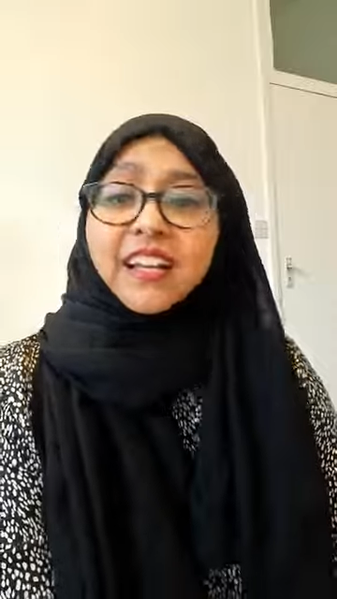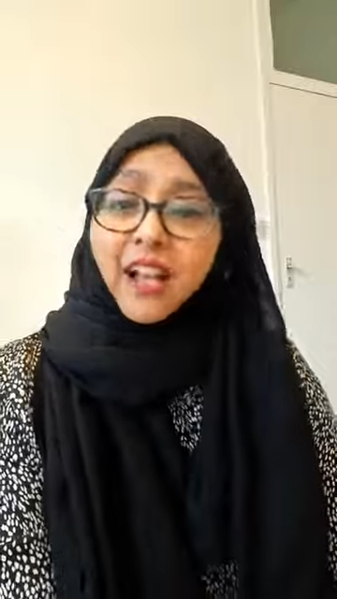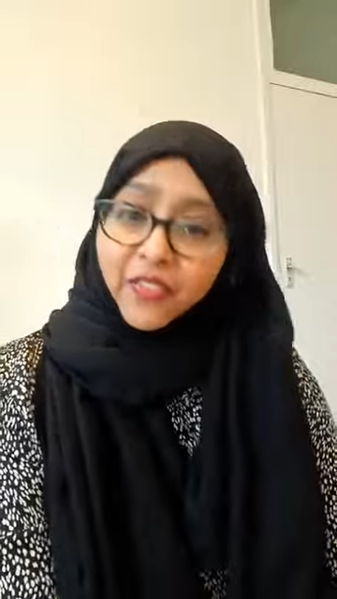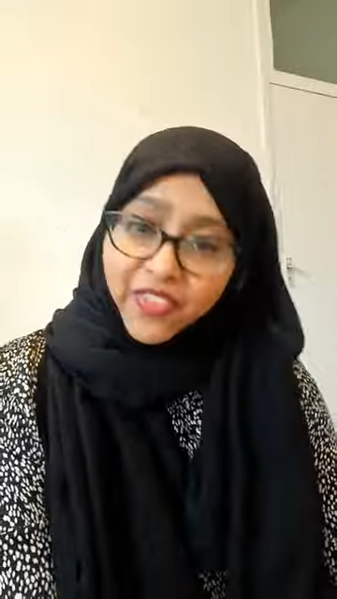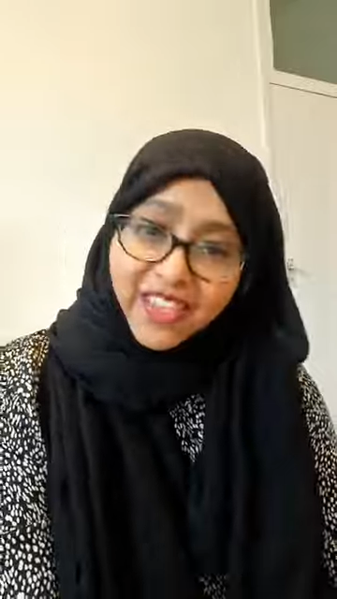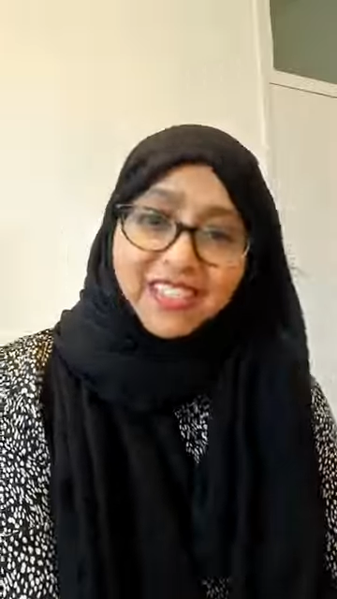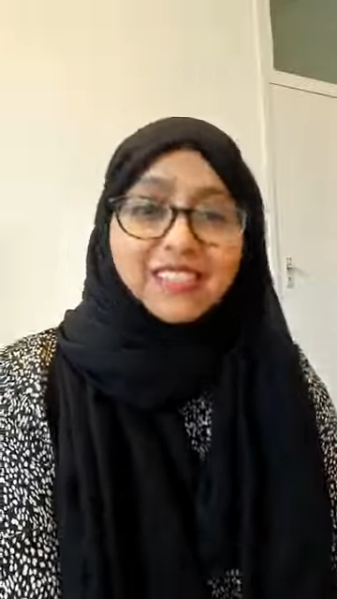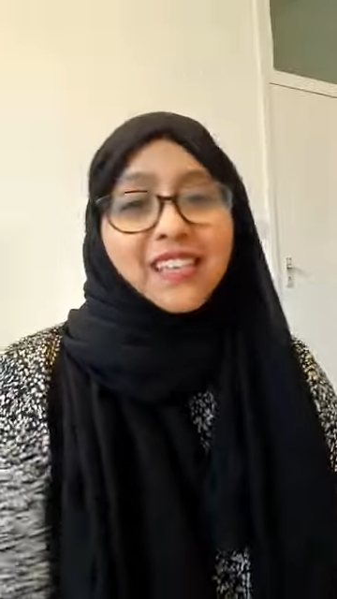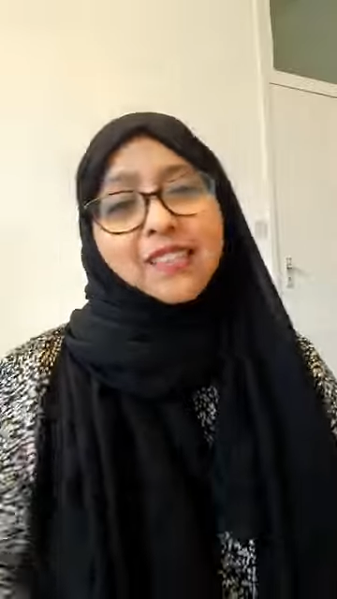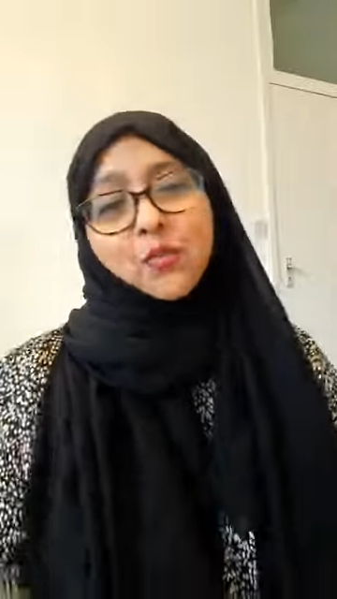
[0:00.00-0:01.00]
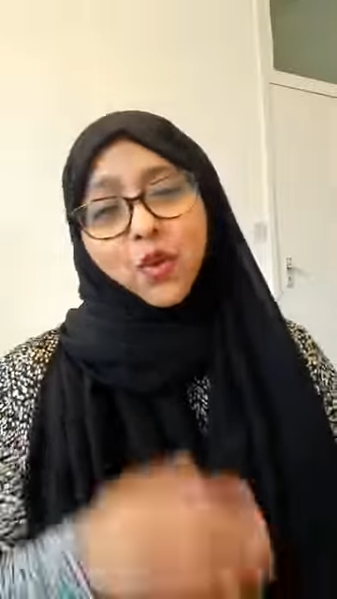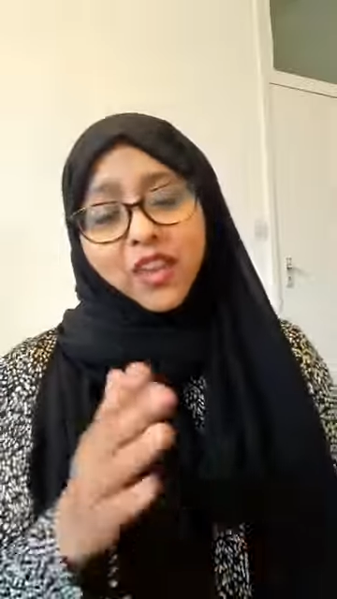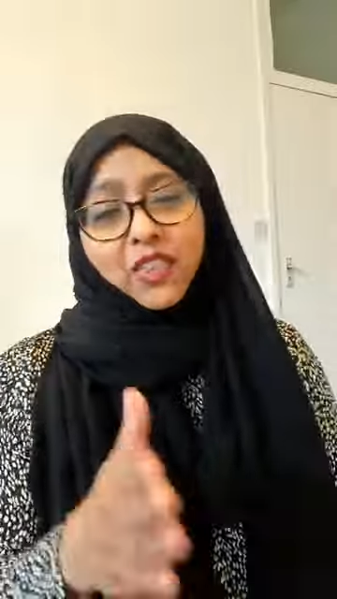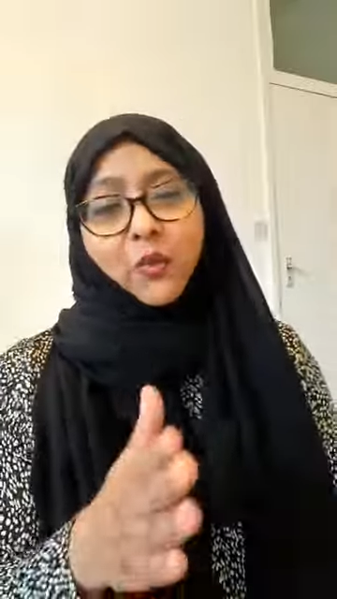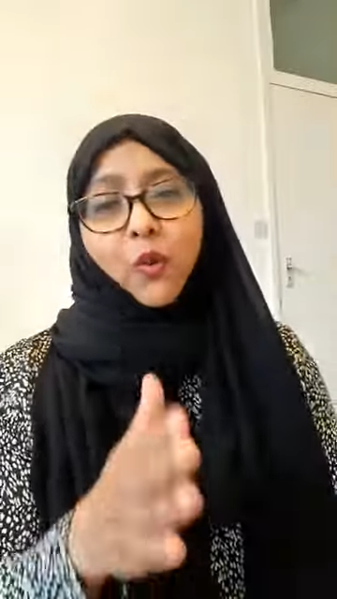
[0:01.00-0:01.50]
now this is
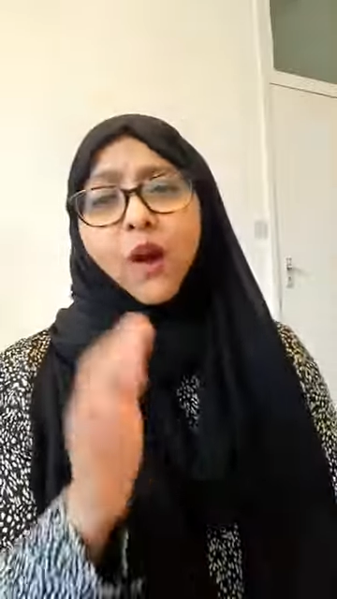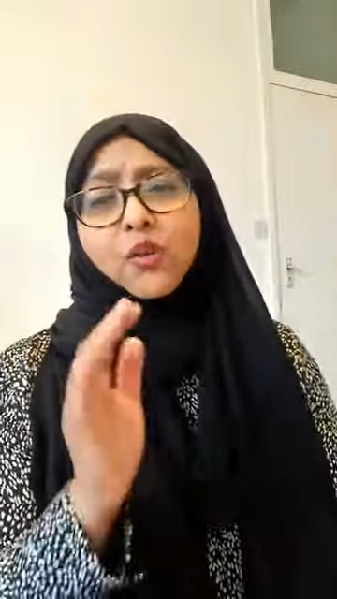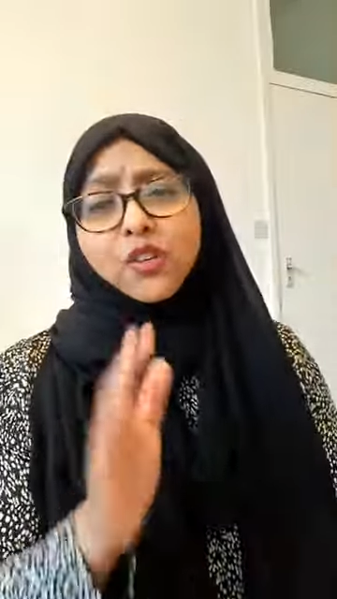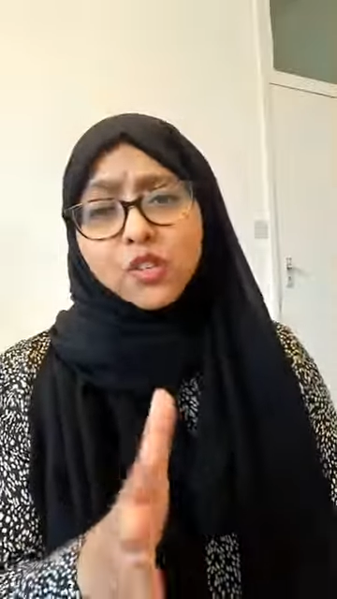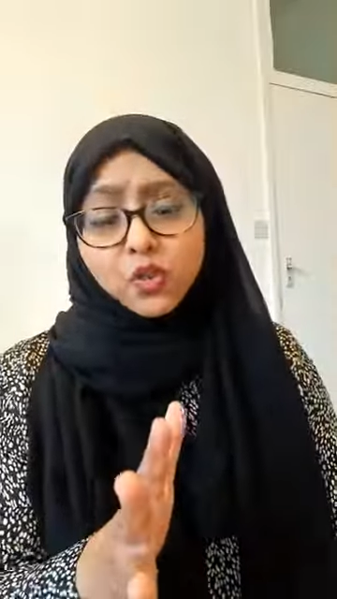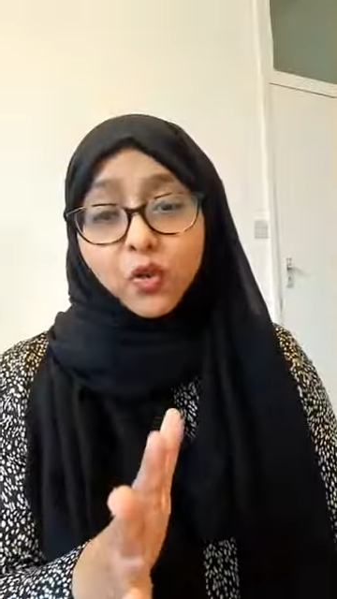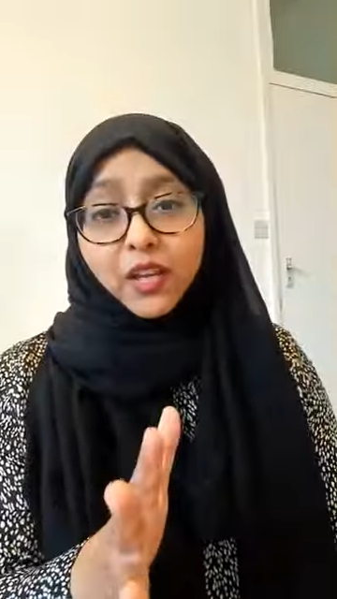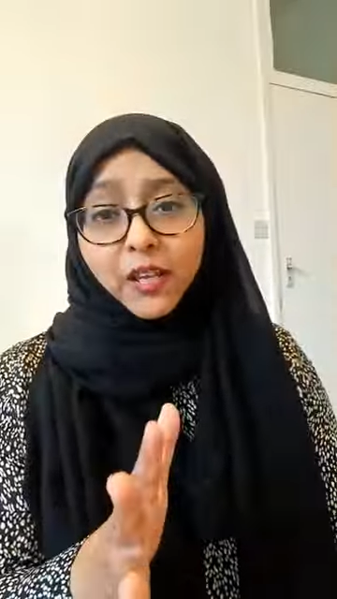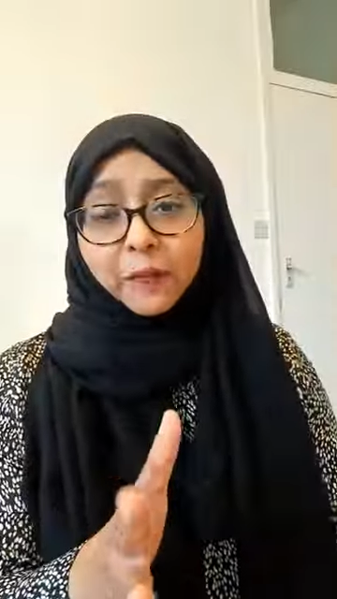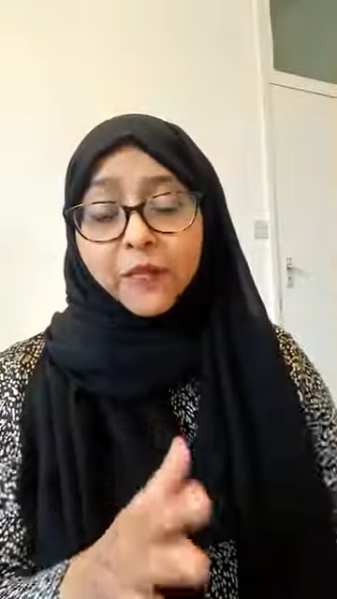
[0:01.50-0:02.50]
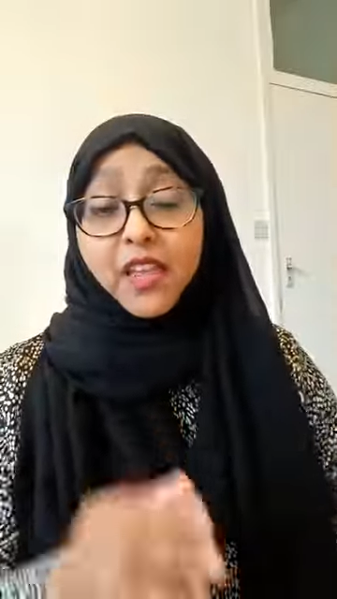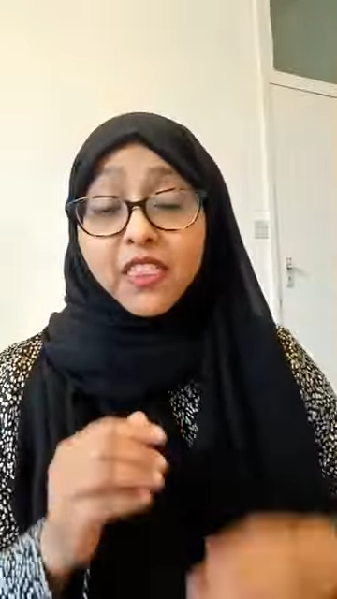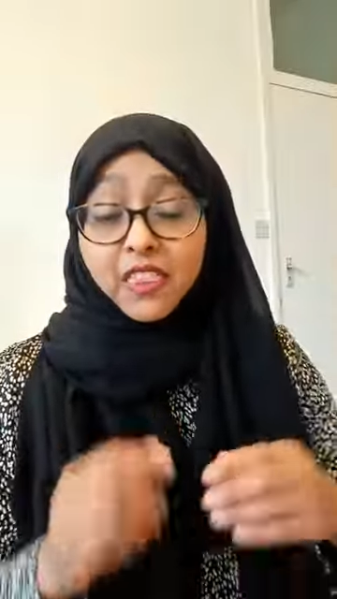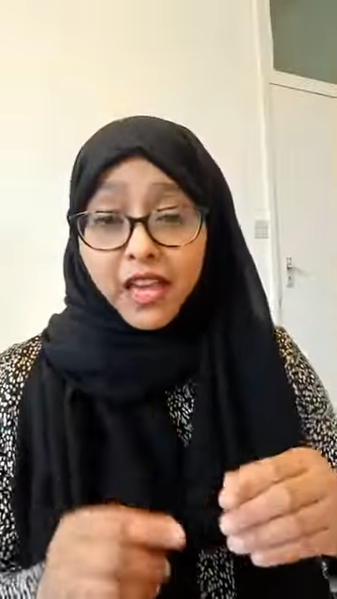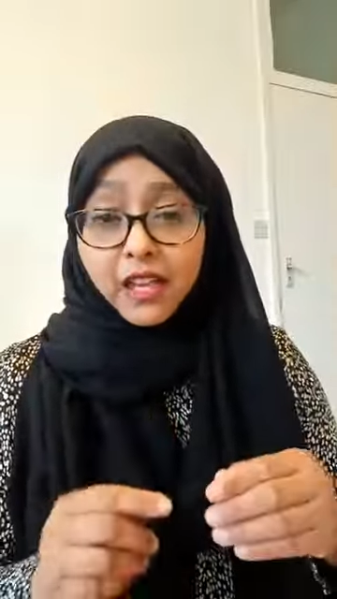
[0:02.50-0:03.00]
worth a while, surely.
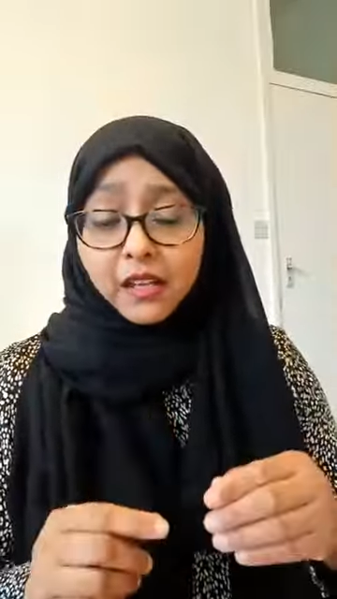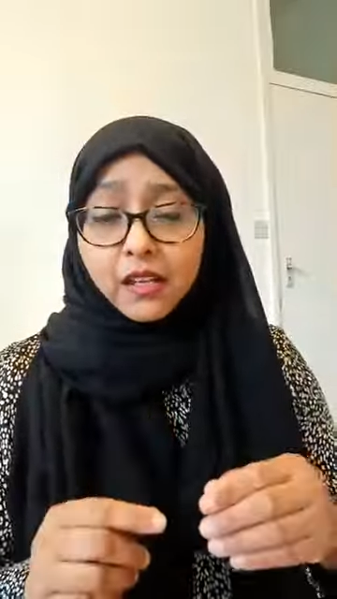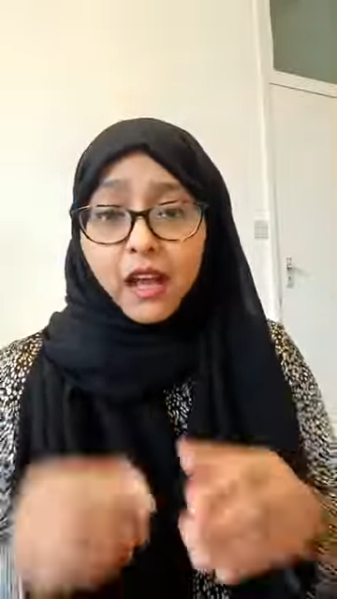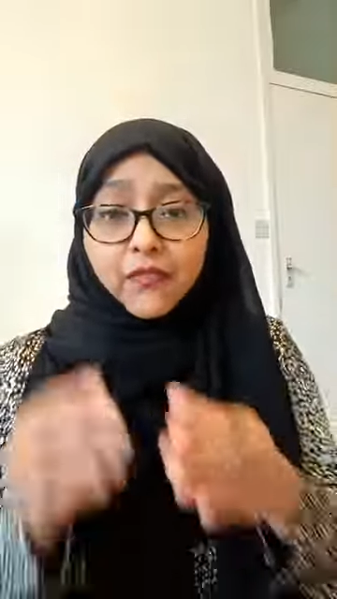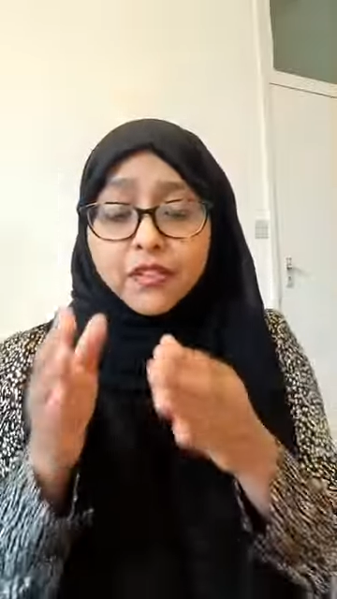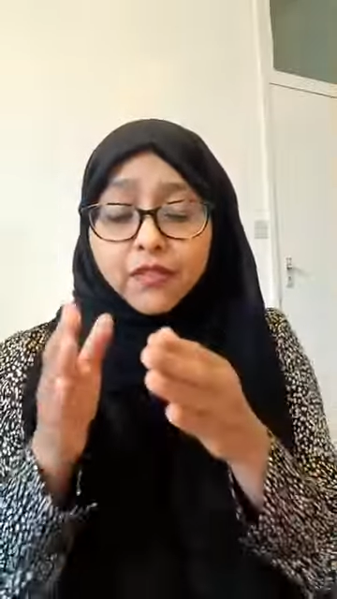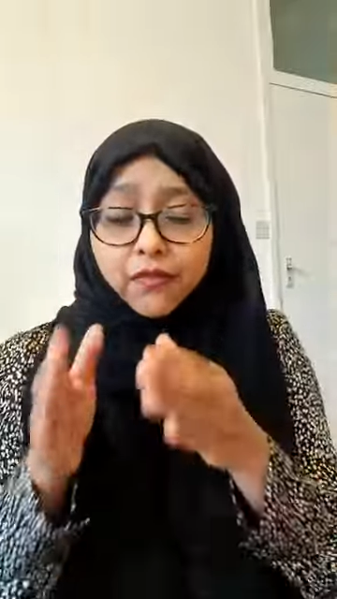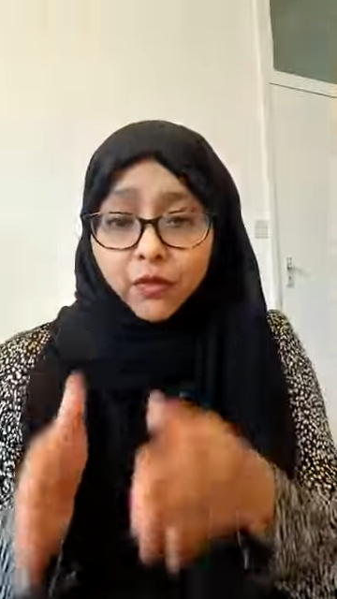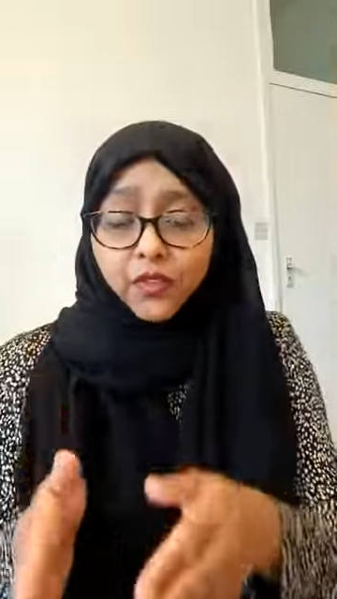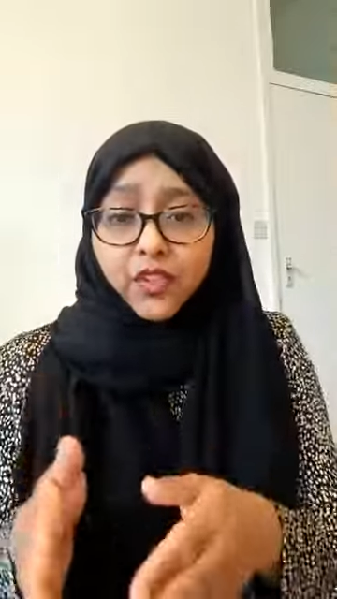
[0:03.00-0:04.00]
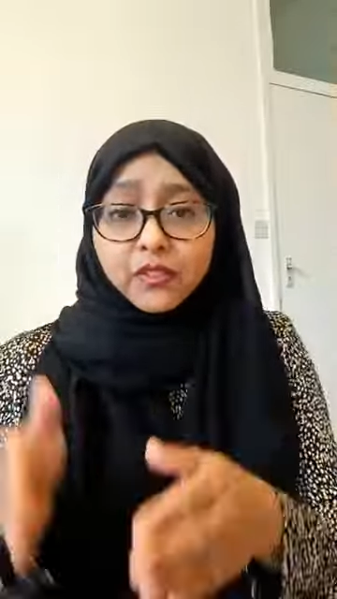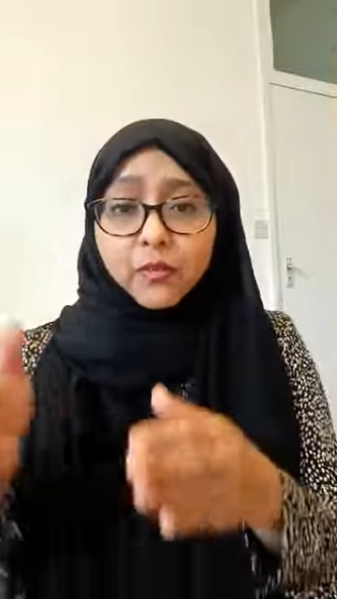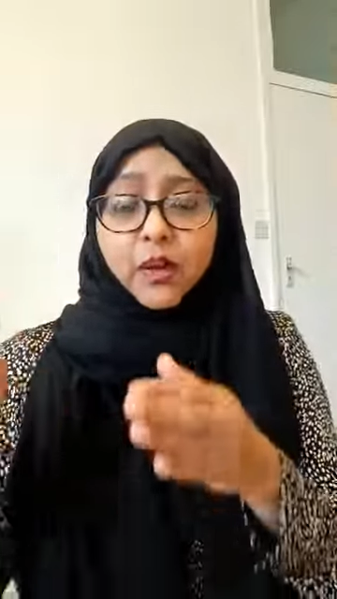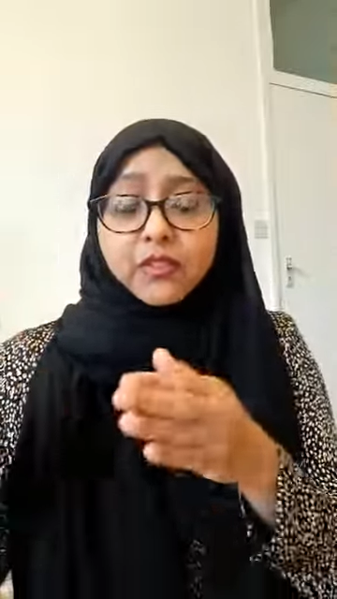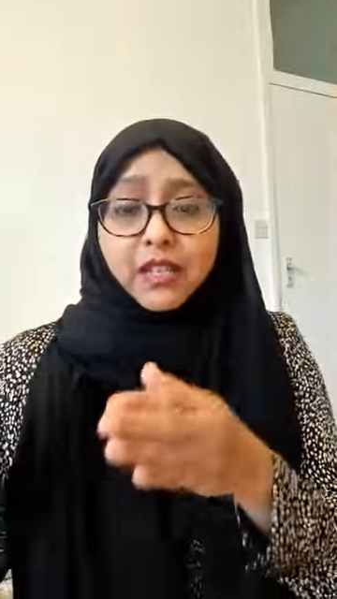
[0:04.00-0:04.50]
Then after
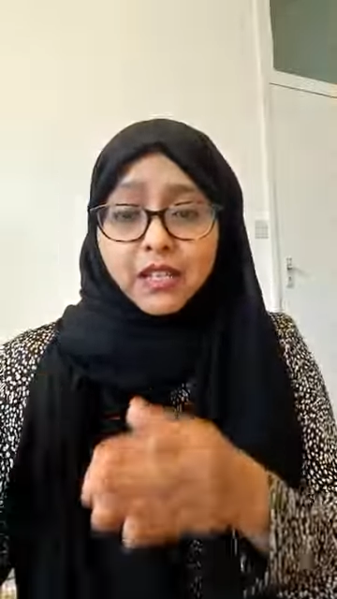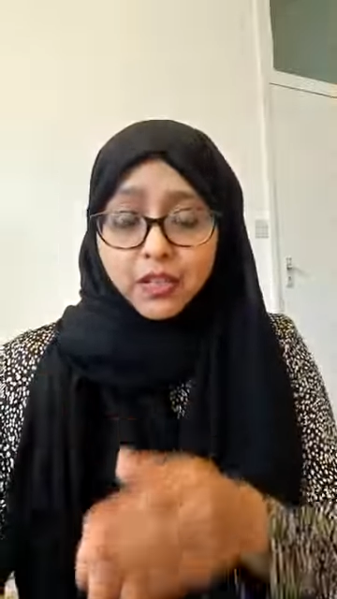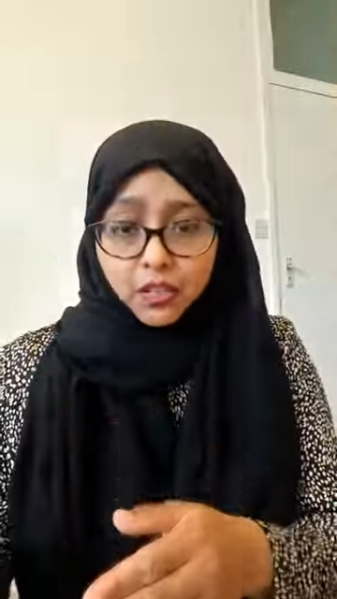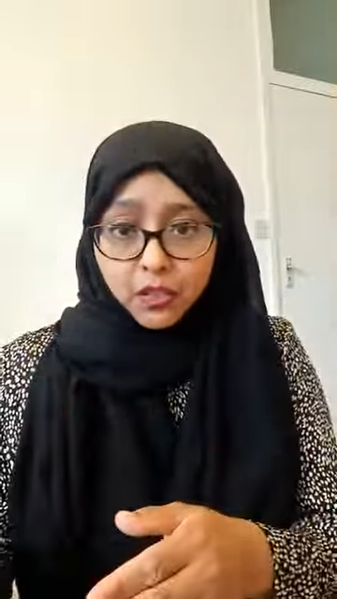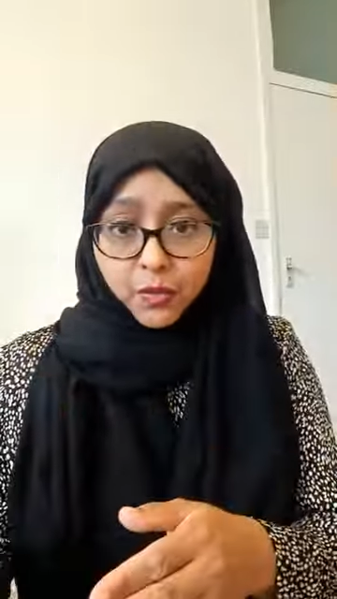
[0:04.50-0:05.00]
£4,000 initial